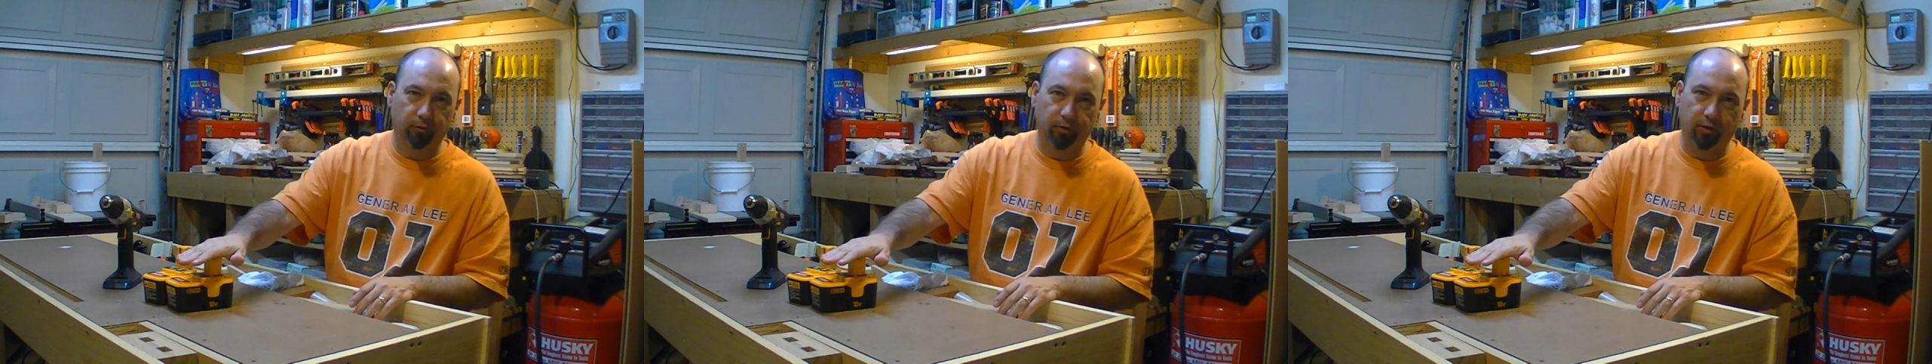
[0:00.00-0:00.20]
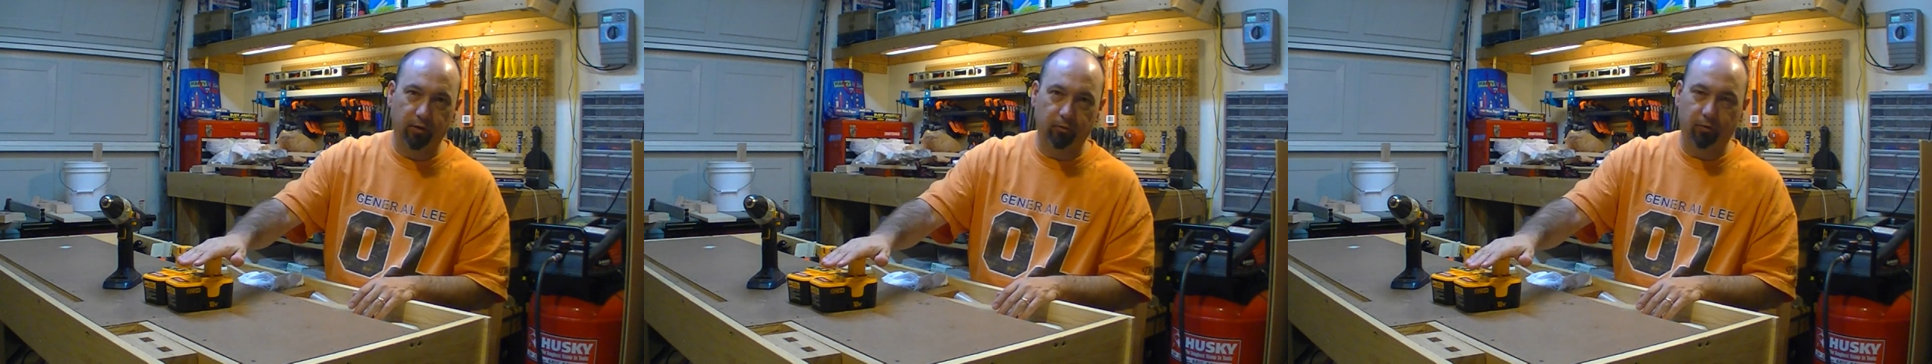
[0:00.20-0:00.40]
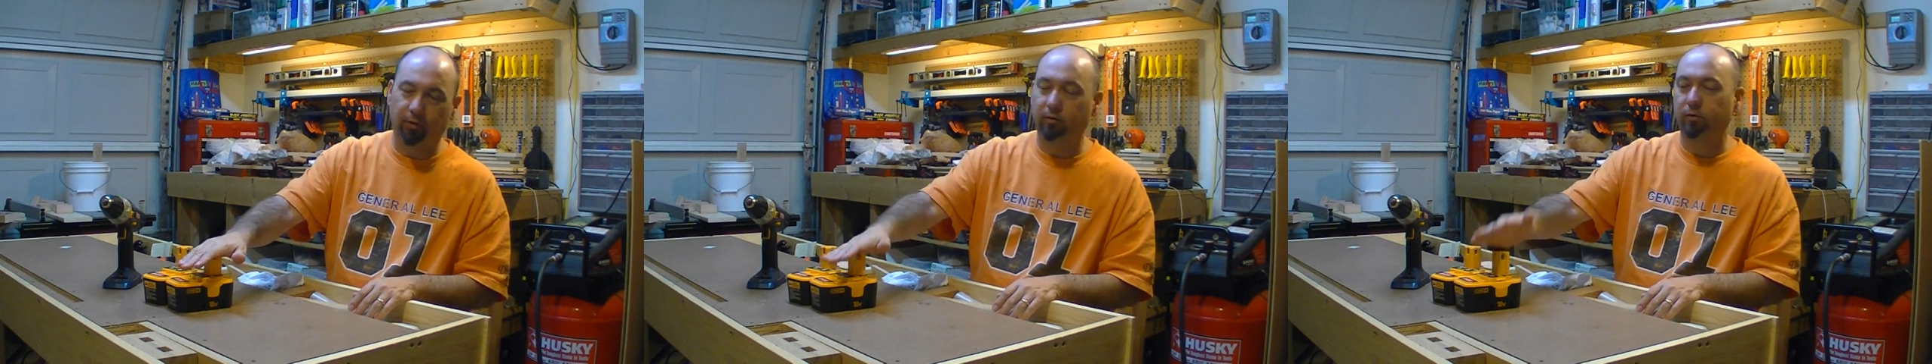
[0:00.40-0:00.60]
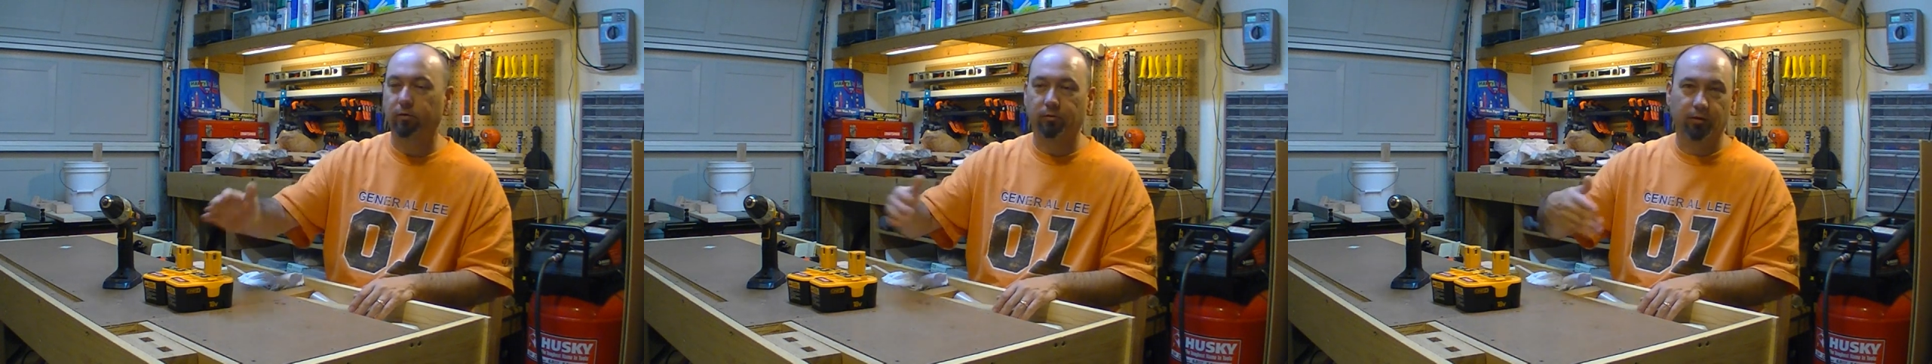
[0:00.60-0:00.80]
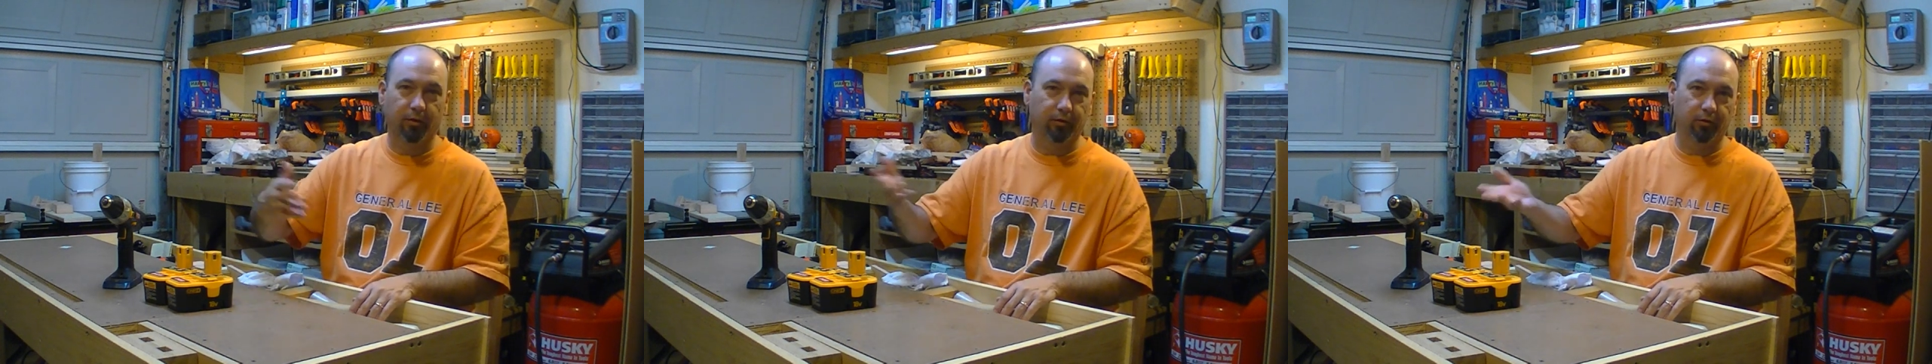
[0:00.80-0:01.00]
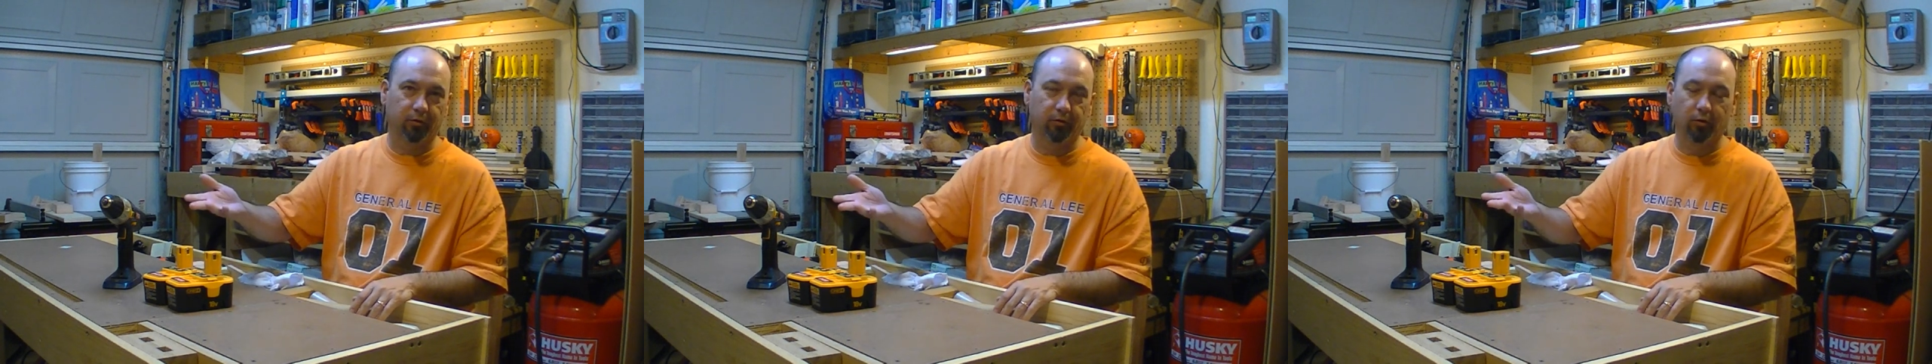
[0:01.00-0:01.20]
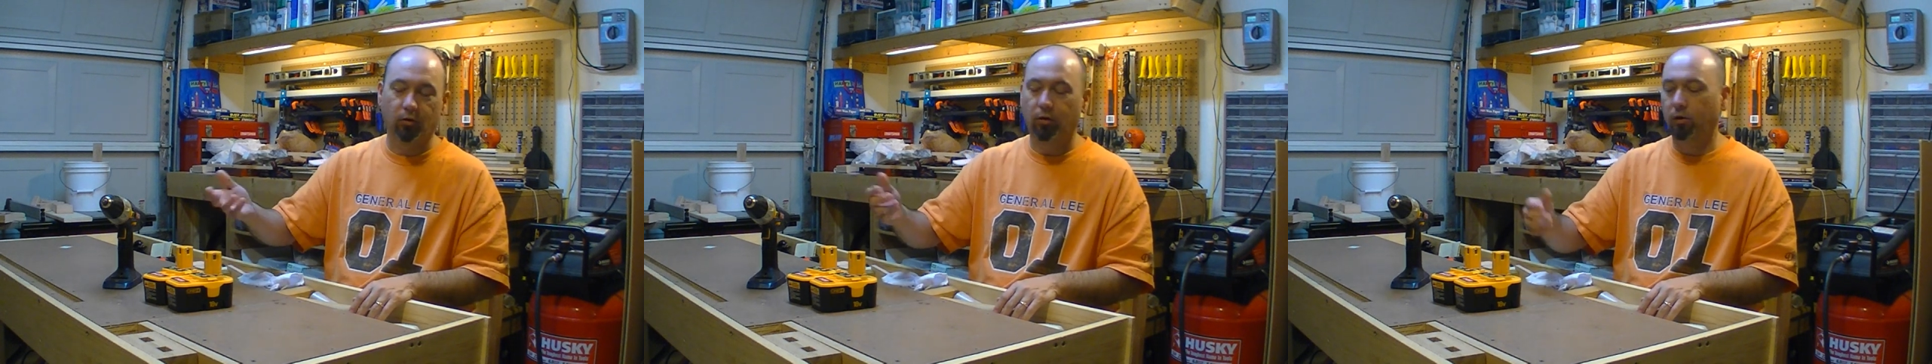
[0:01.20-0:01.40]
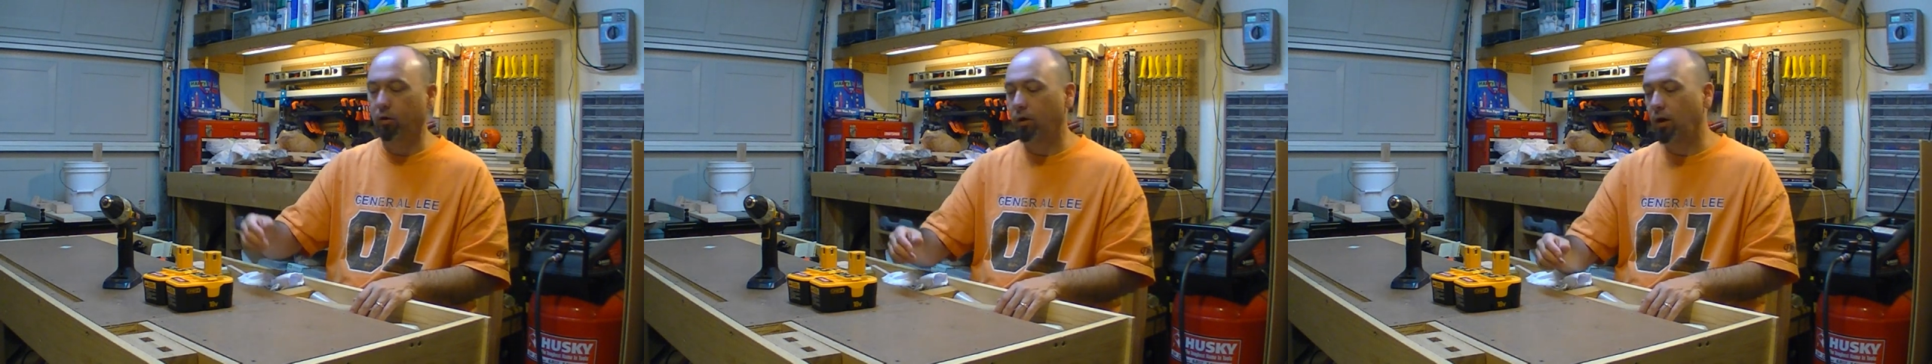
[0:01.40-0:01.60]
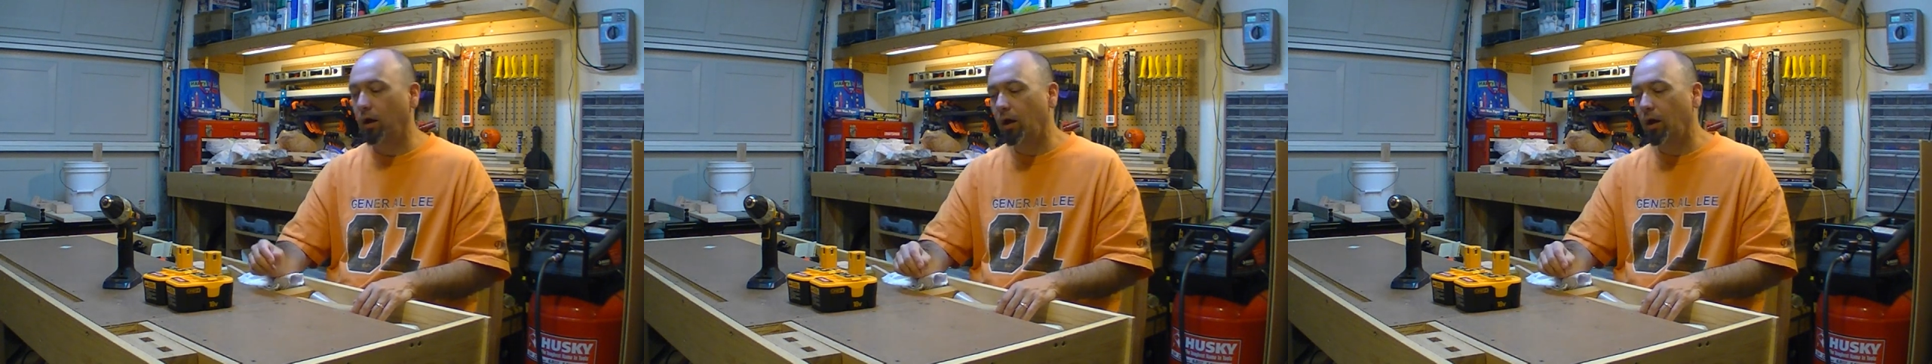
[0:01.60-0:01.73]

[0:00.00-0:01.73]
for these ones because it's newer.